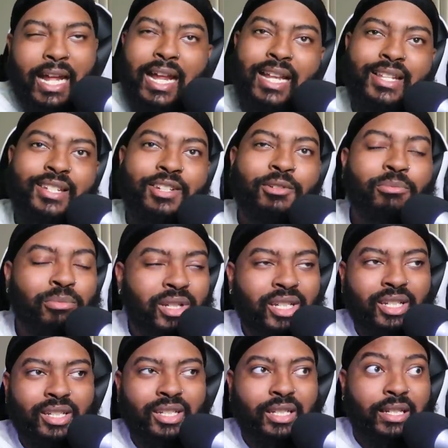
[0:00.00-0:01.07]
as him
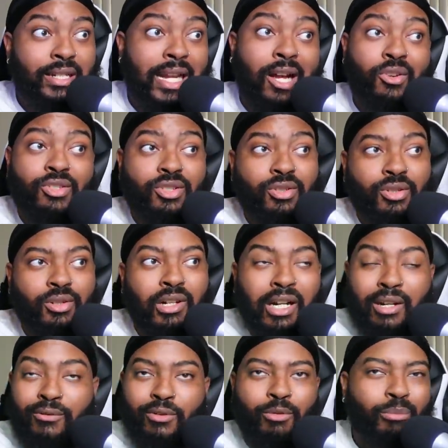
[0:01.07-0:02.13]
being the announcer
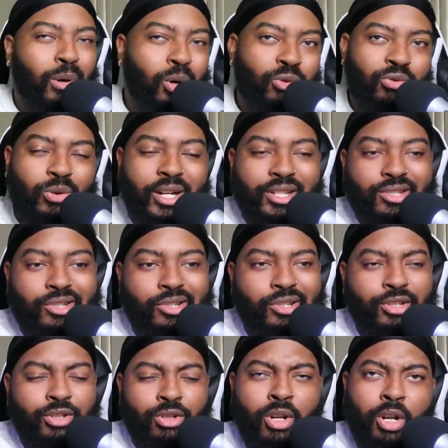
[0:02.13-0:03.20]
for both
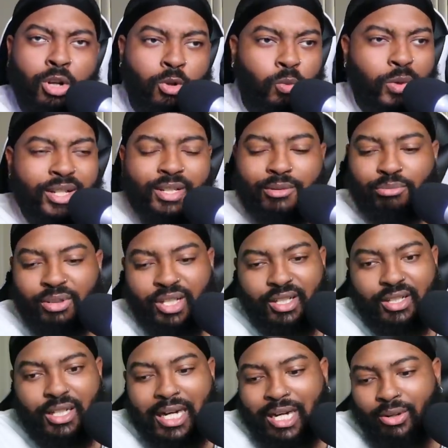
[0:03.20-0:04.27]
wrestlers. Rest in
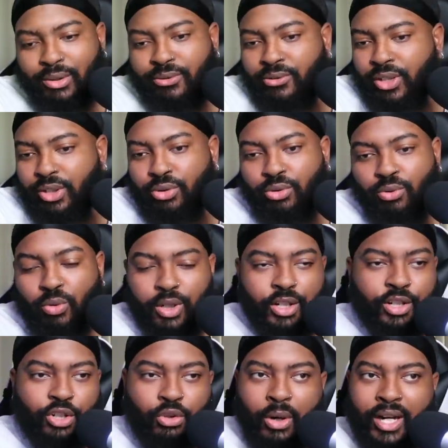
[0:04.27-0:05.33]
peace to Howard Finkel, one
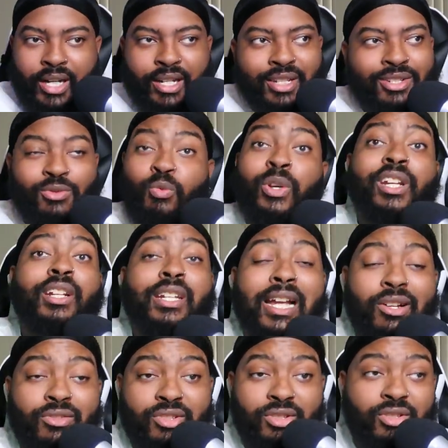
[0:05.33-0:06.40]
of the greatest ring
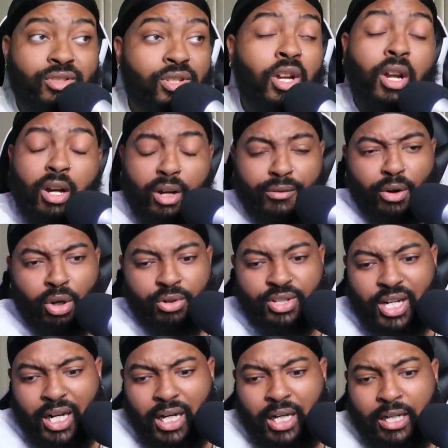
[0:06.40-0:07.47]
announcers of all
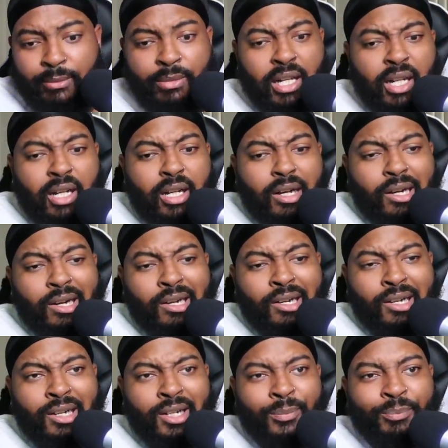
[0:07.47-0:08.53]
time.
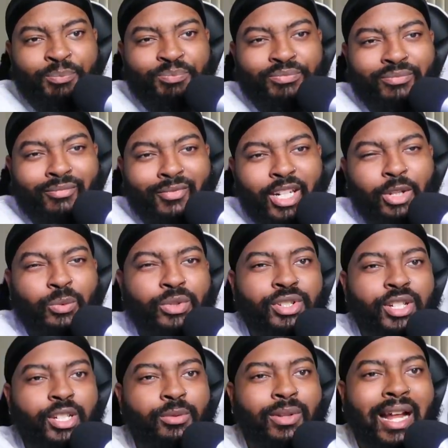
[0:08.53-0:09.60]
I
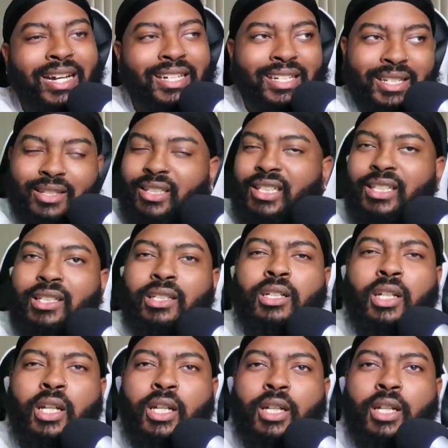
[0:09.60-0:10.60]
get the